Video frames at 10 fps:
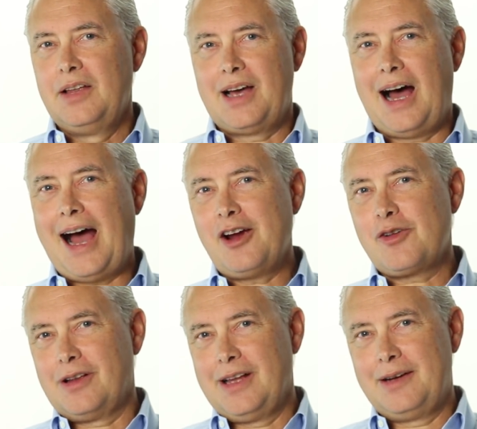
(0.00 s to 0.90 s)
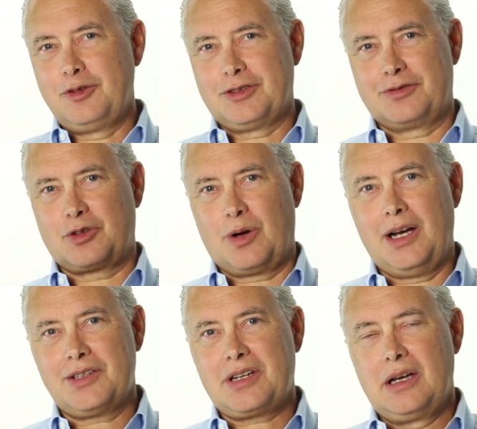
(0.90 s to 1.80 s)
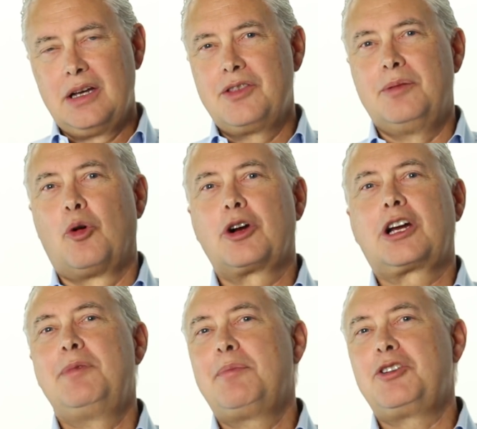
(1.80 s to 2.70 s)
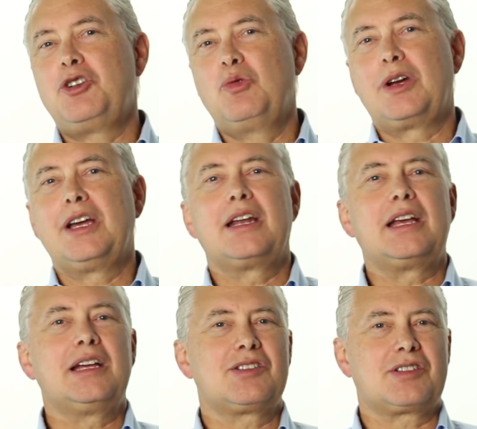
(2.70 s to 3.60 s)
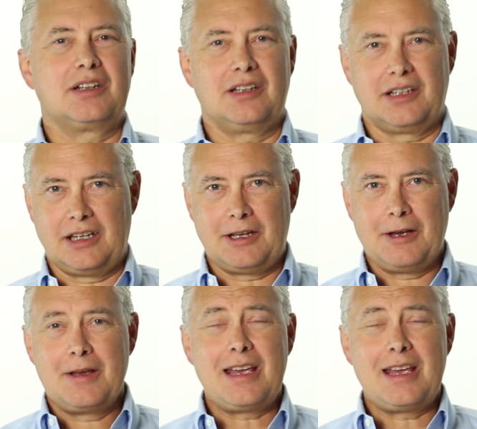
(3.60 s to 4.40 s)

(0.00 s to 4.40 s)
The higher the levels of trust, the more commitment you will get instantly,